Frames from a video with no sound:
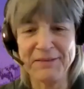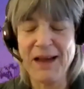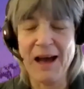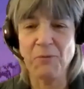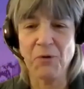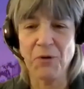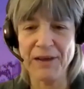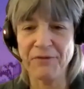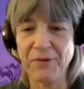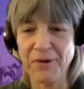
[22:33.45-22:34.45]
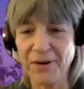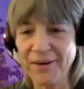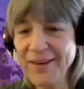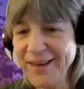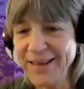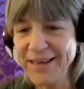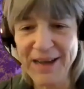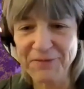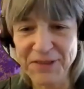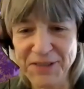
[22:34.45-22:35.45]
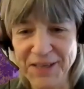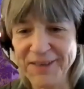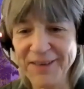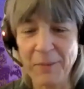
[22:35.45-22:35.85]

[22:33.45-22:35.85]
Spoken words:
And not worry if we're in deficit,